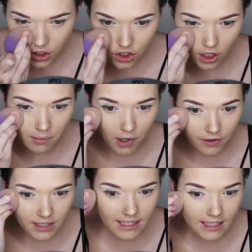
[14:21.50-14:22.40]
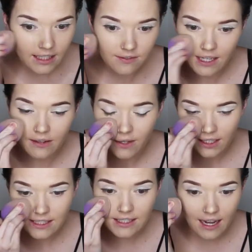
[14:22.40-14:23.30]
So Morris leaves and
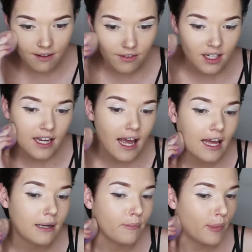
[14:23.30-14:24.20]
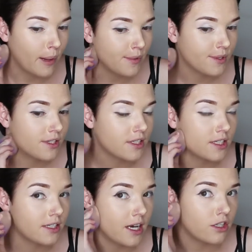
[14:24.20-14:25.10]
then David and Bubbles
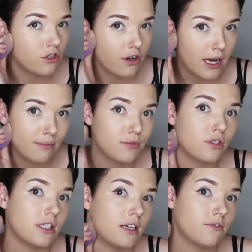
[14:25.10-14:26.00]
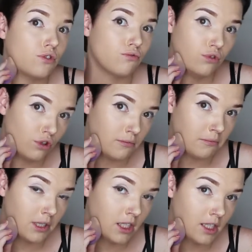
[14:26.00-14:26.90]
decide to go up to David's room